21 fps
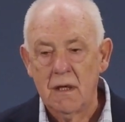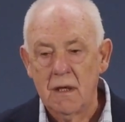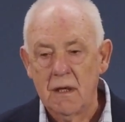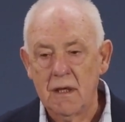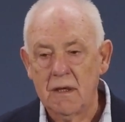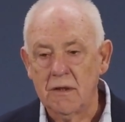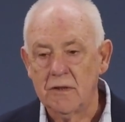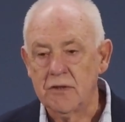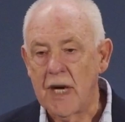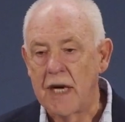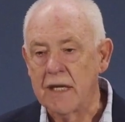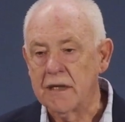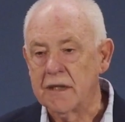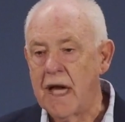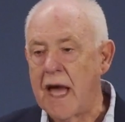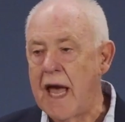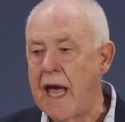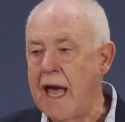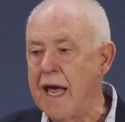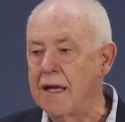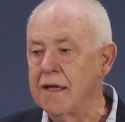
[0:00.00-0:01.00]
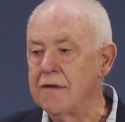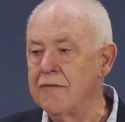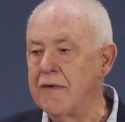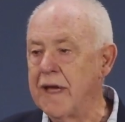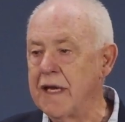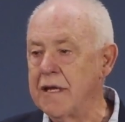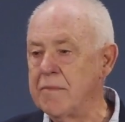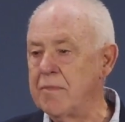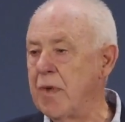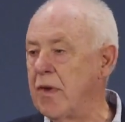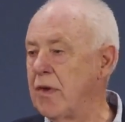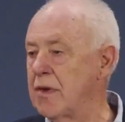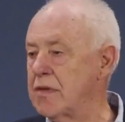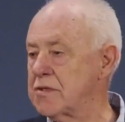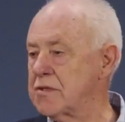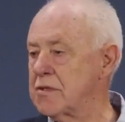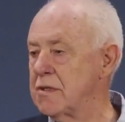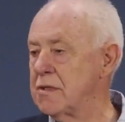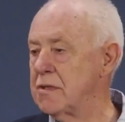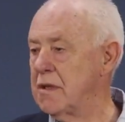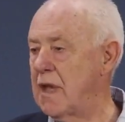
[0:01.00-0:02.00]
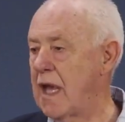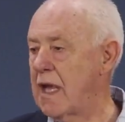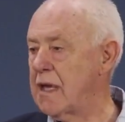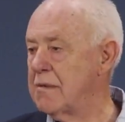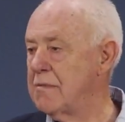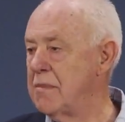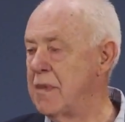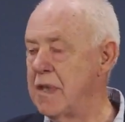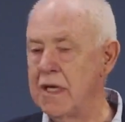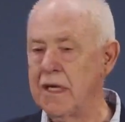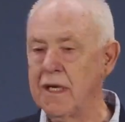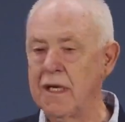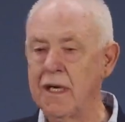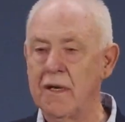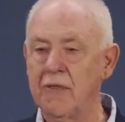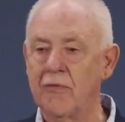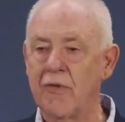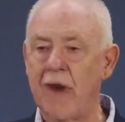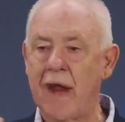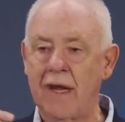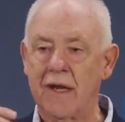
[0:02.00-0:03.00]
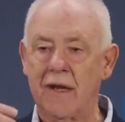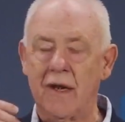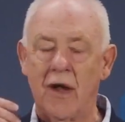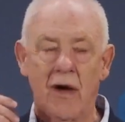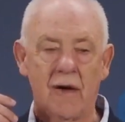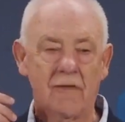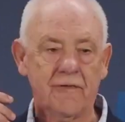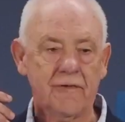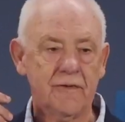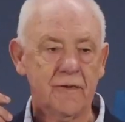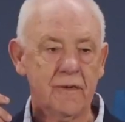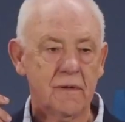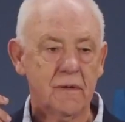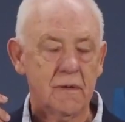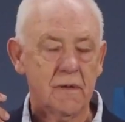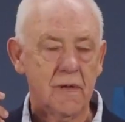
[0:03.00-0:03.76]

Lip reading: He could take the hand of any person and immediately rattle off.